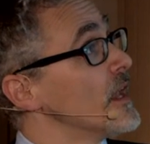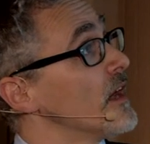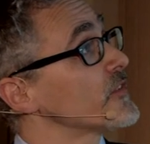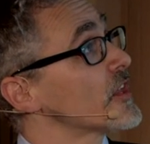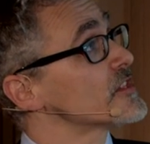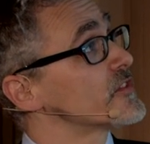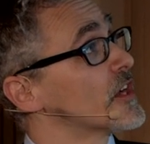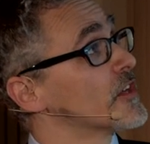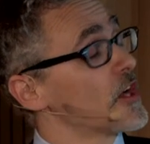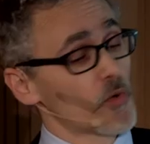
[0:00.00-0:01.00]
Now, for those who
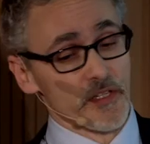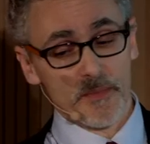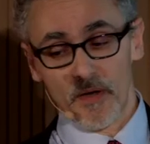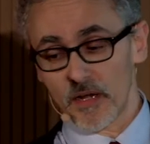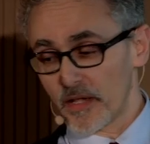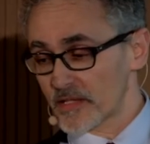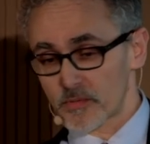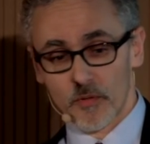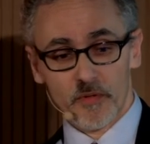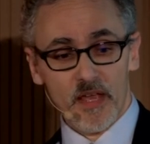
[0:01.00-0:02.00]
don't know Guatemala,
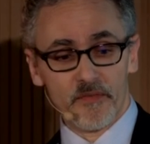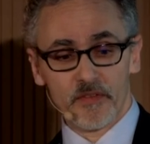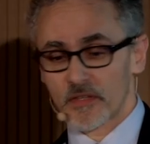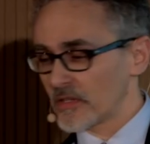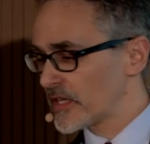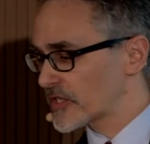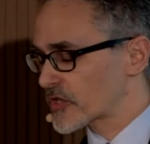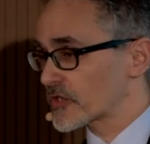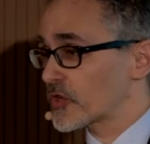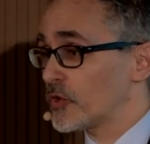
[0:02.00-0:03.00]
it's what we have in the
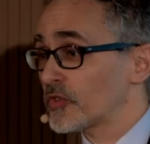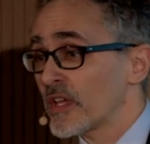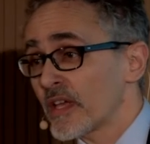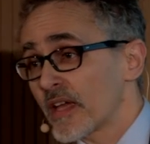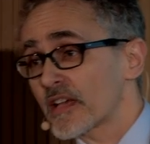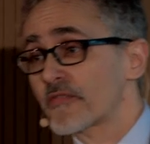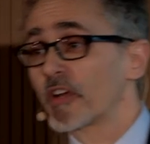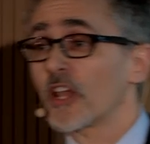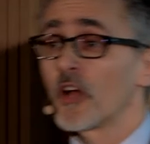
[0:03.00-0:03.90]
literature is called, it has very